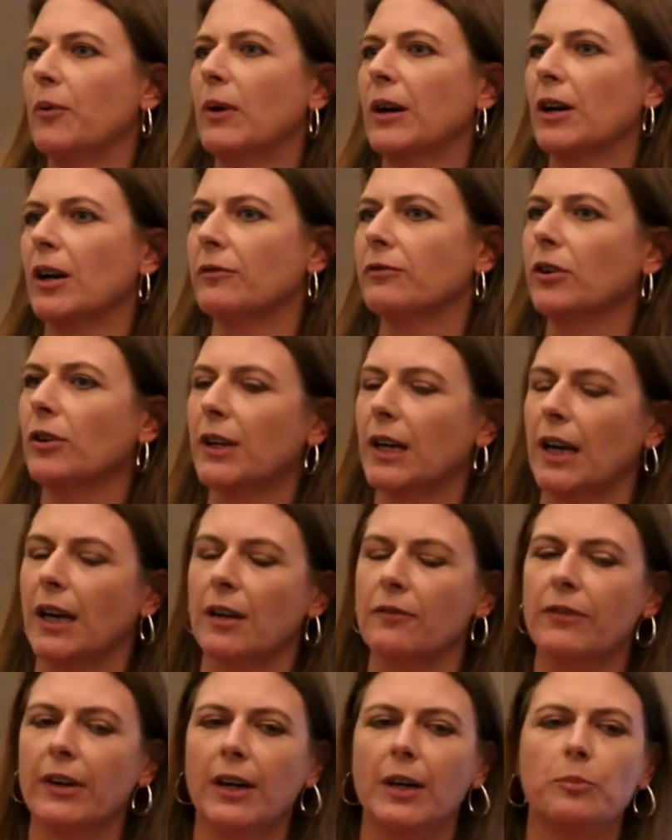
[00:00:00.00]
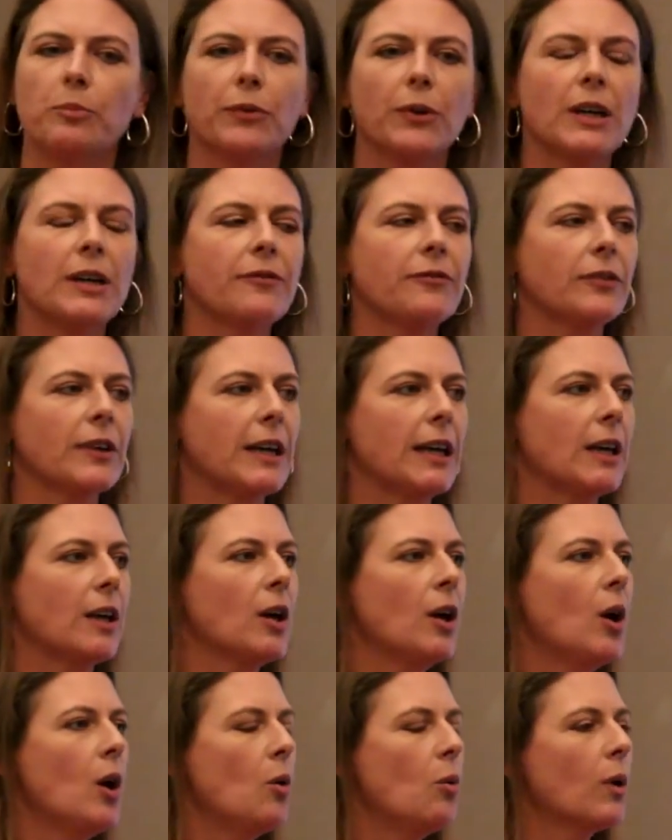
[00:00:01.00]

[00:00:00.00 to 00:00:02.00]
went off looking, and very briefly,